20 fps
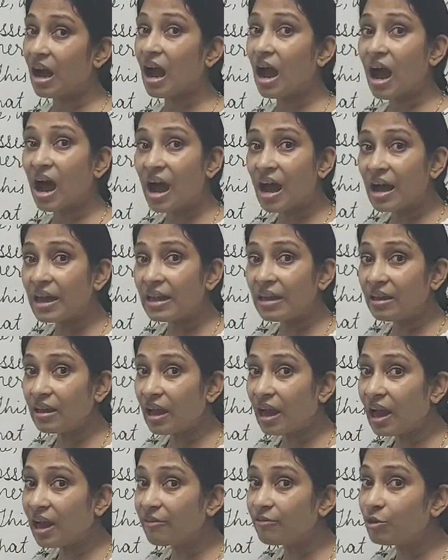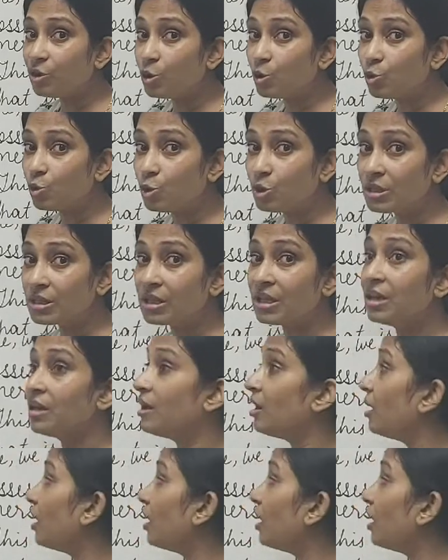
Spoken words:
I have used